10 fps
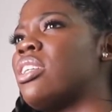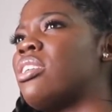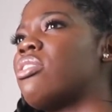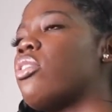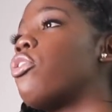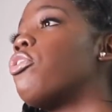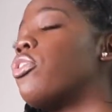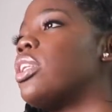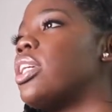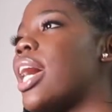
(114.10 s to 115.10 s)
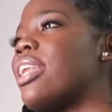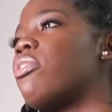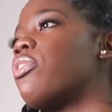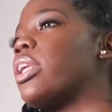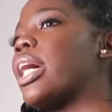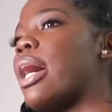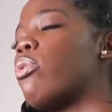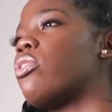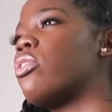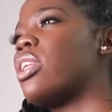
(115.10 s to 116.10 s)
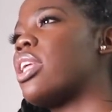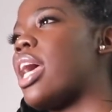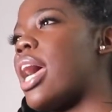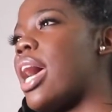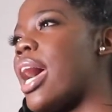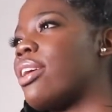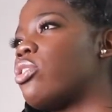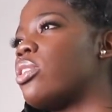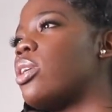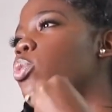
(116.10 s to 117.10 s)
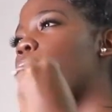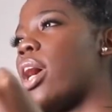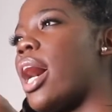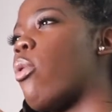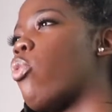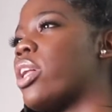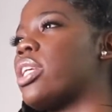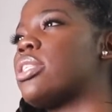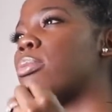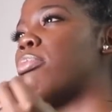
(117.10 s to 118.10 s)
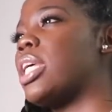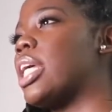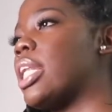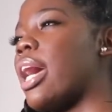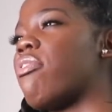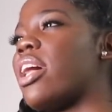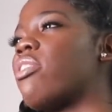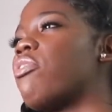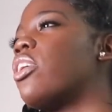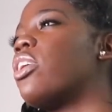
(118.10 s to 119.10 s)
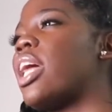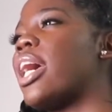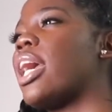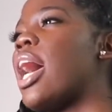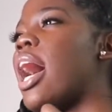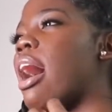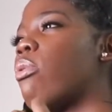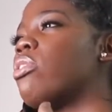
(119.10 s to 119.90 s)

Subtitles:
to I didn't feel like I was actually where I wanted to be in life. I didn't feel like I was